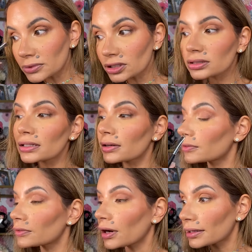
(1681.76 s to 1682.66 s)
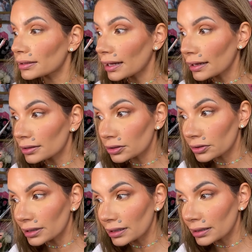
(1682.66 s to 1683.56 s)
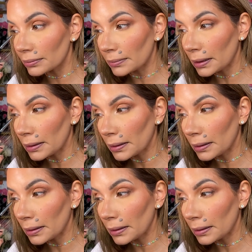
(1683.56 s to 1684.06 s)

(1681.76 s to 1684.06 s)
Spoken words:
just gonna run that cream